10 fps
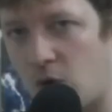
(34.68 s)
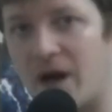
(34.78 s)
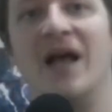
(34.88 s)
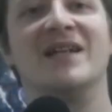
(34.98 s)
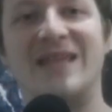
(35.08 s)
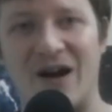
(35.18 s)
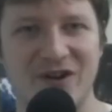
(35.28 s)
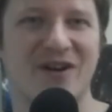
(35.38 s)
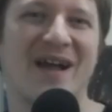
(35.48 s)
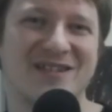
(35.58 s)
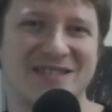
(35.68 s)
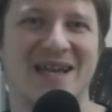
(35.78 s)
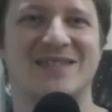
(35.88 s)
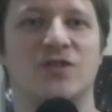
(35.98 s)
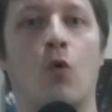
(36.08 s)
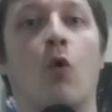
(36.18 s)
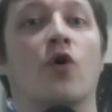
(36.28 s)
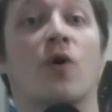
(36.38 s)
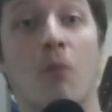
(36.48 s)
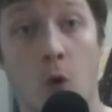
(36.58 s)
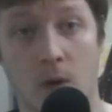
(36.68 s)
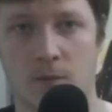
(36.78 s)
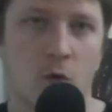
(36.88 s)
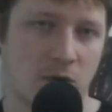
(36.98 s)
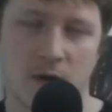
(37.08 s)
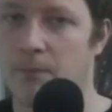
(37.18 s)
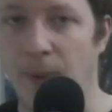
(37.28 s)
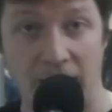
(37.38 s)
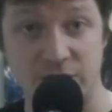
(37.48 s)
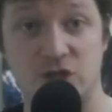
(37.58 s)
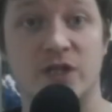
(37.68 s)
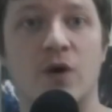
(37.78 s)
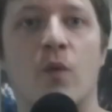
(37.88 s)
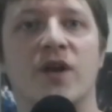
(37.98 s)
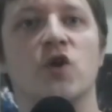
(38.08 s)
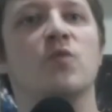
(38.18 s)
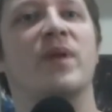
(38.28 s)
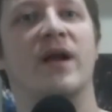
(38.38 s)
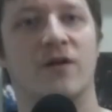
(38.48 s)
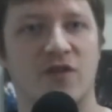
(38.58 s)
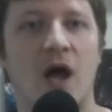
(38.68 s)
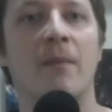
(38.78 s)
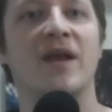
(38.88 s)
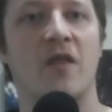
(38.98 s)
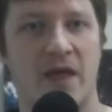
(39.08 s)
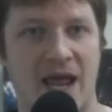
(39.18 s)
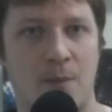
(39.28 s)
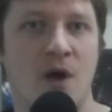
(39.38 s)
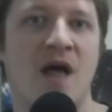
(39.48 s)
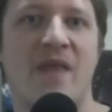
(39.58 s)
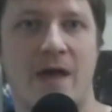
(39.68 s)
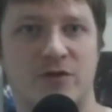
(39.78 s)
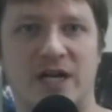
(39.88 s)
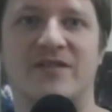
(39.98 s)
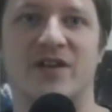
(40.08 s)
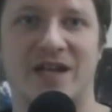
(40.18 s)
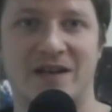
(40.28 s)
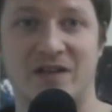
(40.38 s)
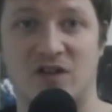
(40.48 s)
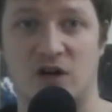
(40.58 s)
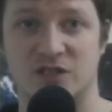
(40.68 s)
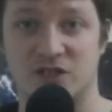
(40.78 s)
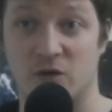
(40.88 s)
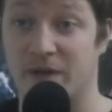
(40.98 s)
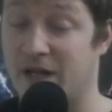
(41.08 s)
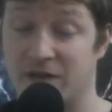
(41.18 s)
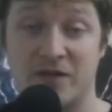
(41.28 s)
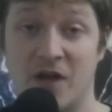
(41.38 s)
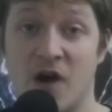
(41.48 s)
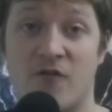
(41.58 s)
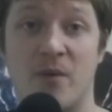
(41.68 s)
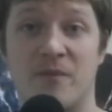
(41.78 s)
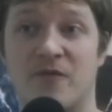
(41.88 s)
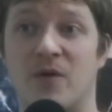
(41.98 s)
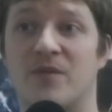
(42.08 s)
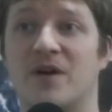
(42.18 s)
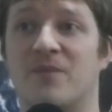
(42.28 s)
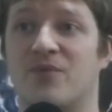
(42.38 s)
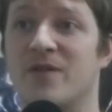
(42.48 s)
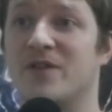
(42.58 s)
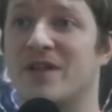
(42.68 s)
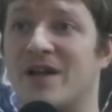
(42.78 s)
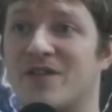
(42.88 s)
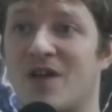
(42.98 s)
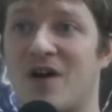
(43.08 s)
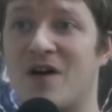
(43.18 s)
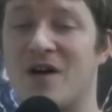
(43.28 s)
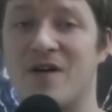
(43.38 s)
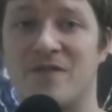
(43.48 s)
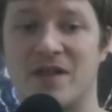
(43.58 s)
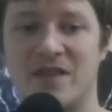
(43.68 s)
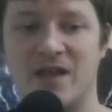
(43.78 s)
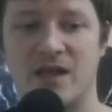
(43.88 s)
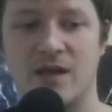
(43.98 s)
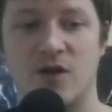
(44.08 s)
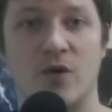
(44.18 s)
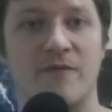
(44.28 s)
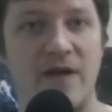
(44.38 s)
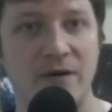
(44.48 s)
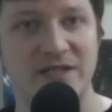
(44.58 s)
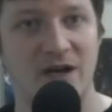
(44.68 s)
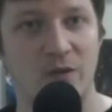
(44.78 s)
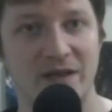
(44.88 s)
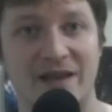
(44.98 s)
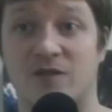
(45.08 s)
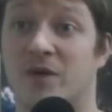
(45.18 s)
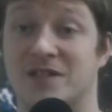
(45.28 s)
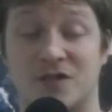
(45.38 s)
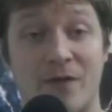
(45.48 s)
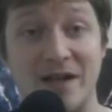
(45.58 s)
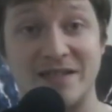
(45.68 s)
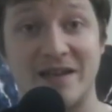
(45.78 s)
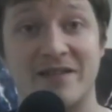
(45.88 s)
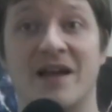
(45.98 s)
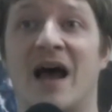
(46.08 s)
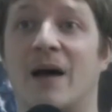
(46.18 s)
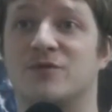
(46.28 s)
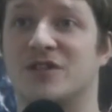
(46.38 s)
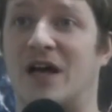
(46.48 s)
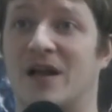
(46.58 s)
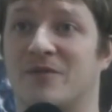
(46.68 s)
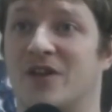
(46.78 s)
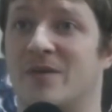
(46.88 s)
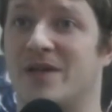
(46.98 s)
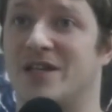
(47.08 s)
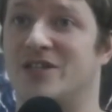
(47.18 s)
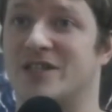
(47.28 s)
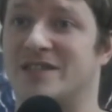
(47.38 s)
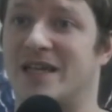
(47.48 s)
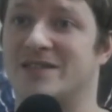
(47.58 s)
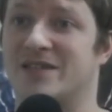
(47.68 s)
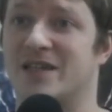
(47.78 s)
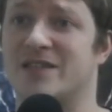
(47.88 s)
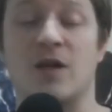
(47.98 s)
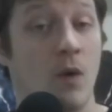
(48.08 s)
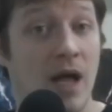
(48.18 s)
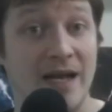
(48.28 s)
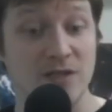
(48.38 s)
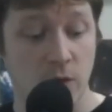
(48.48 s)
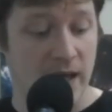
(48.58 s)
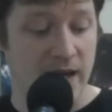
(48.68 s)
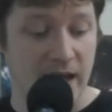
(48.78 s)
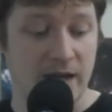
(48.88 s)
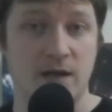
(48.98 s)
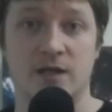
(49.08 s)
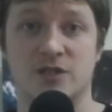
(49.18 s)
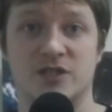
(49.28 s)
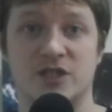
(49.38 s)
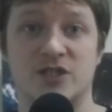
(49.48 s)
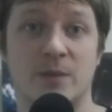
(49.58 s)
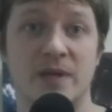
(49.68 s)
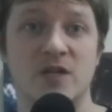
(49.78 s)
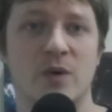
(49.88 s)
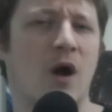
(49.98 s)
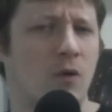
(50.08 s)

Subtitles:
Or tell your LGS to order more. Order a bunch so that when new players come into the game, they have a chance to get these cards too. Because from the preview that I saw of the Grim Fairy Tale one, as well as Cervantes, I'm sure Talim's going to be just as good. So let's go ahead and just jump into it.